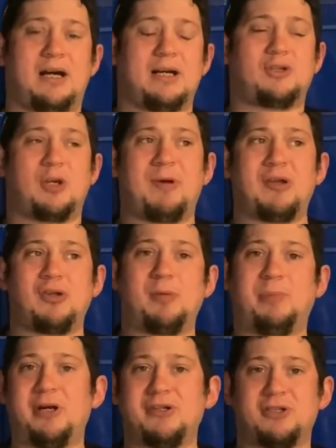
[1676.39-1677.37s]
It's all about your
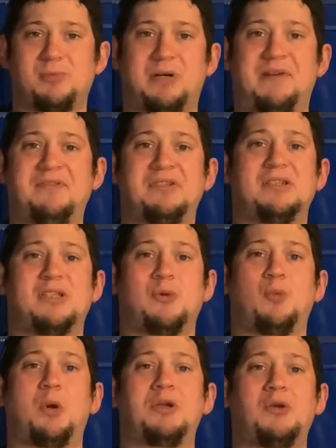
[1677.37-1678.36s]
personal preferences
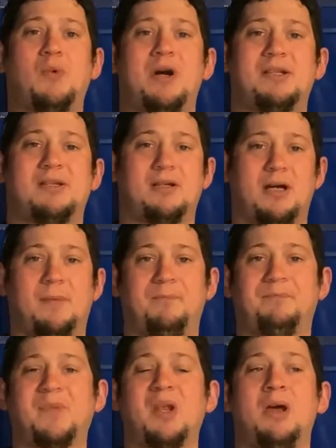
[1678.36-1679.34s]
and what you want it to come.
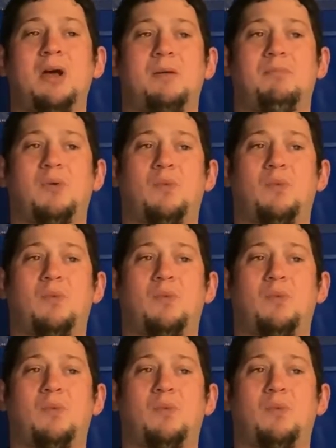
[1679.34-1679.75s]
But